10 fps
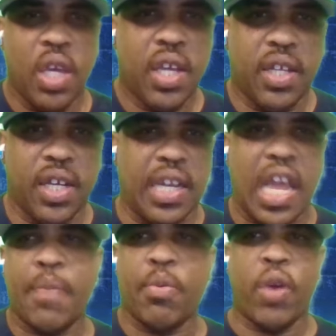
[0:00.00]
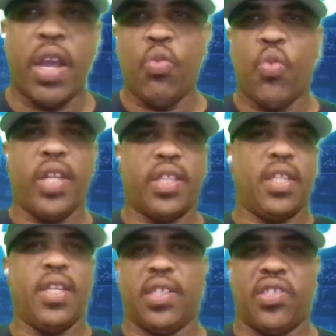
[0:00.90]
elaborate what
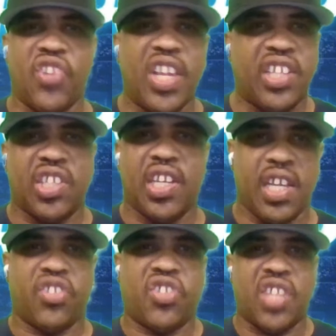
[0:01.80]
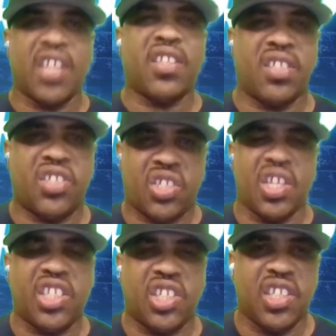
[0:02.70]
snitching is. Sick,
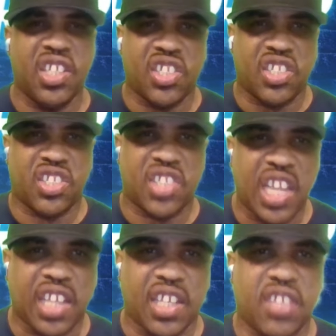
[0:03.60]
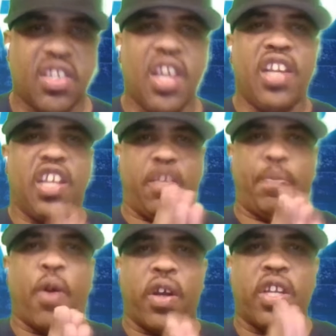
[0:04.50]
snitching is a sickness that's
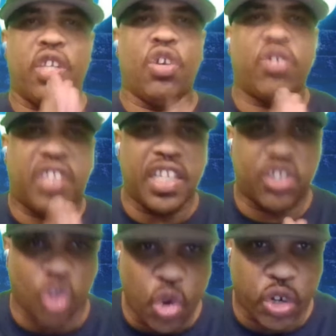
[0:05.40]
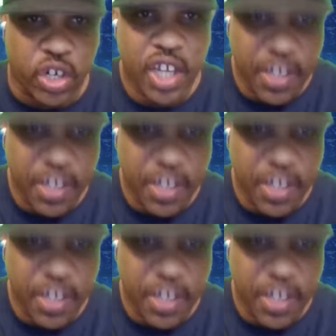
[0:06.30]
part of your disorder.